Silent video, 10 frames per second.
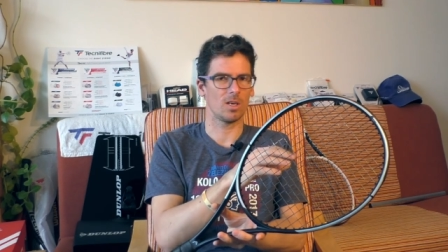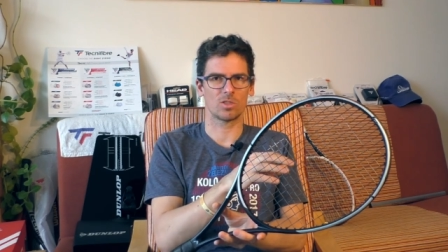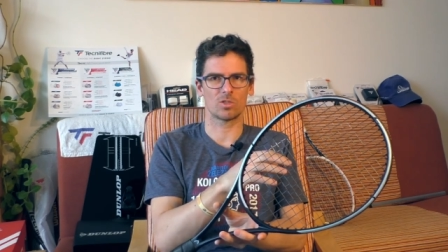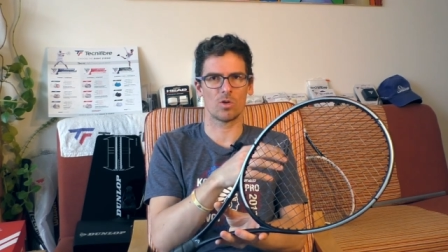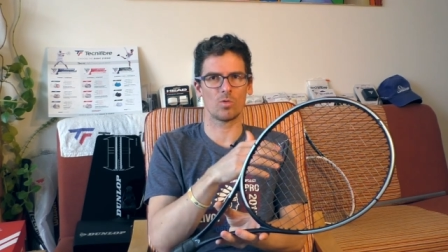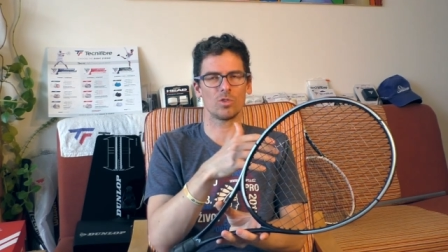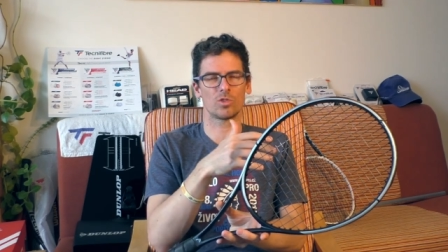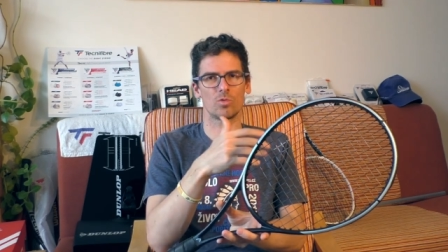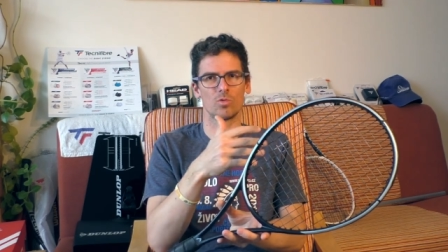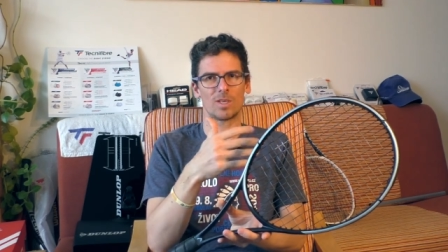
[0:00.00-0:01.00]
So
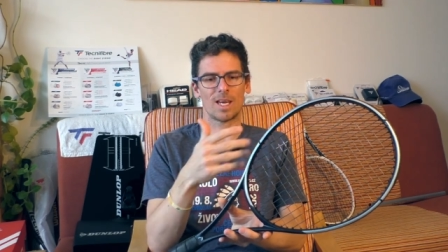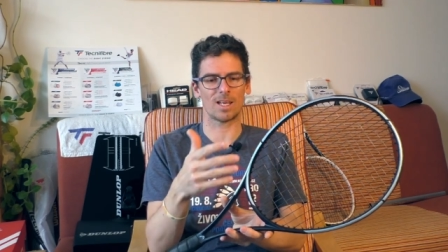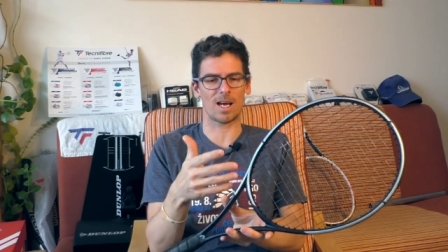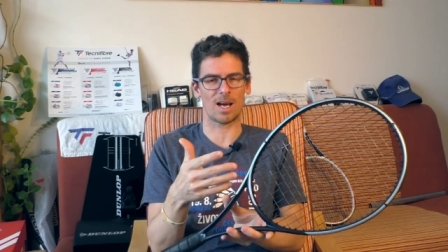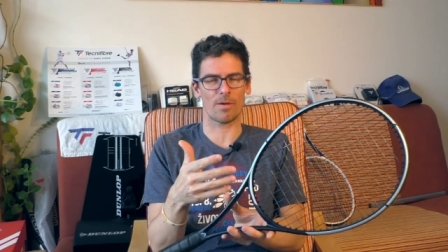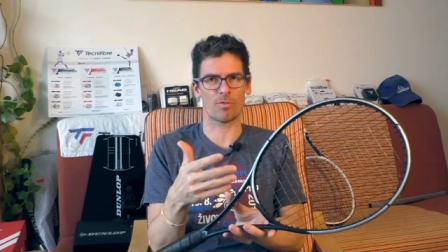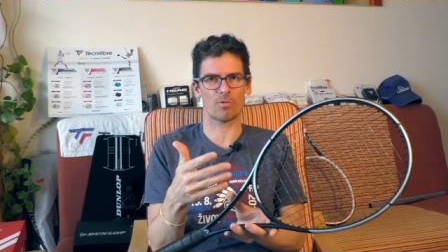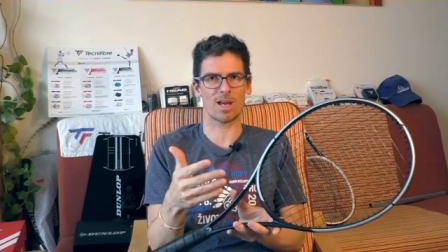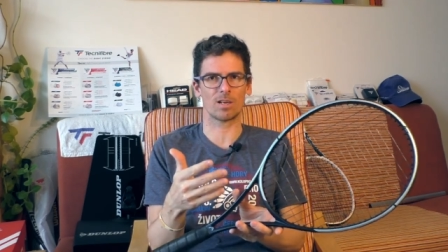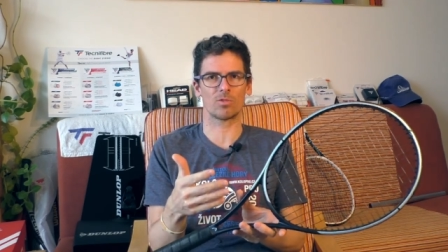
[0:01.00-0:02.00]
so you get a
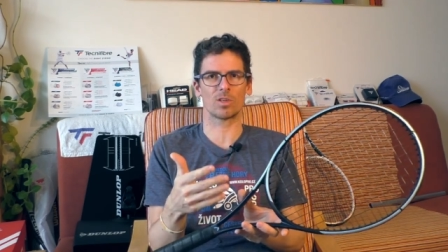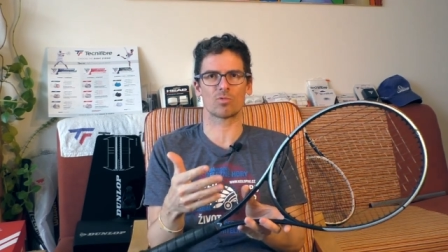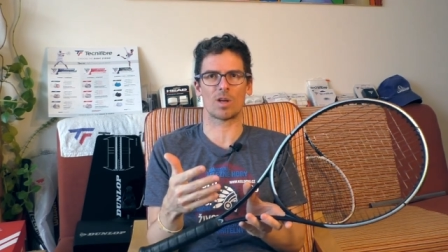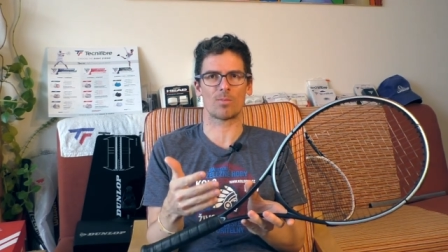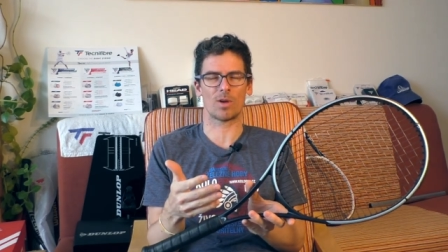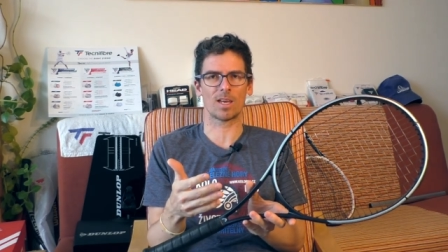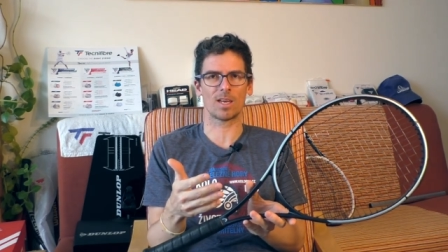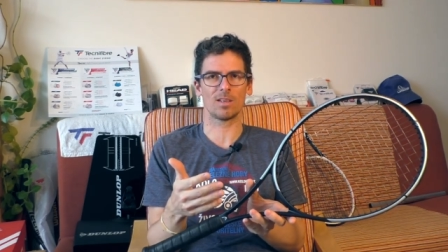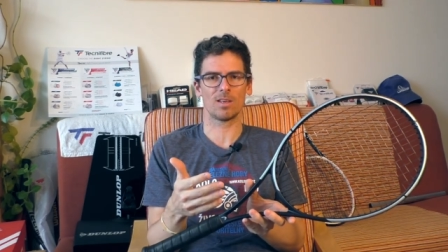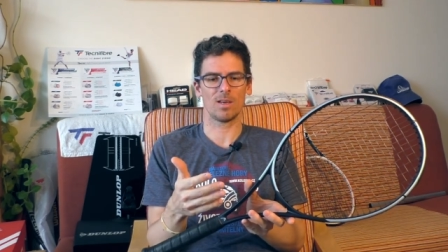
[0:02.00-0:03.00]
300 gram
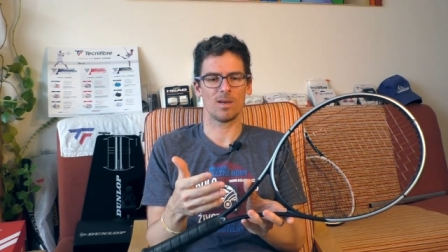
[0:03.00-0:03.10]
racket